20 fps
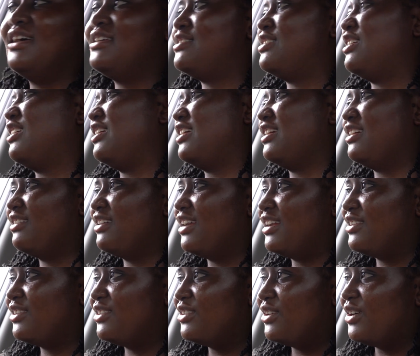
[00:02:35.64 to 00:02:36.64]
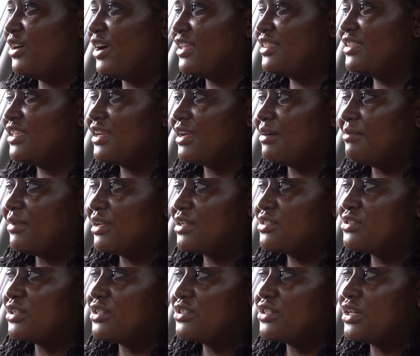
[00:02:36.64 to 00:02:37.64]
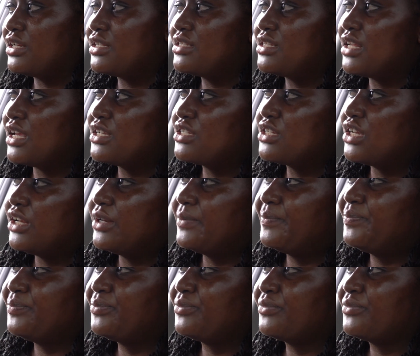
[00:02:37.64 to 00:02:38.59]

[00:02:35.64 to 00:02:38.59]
Sorry, I don't know, I think I'm next to a train station.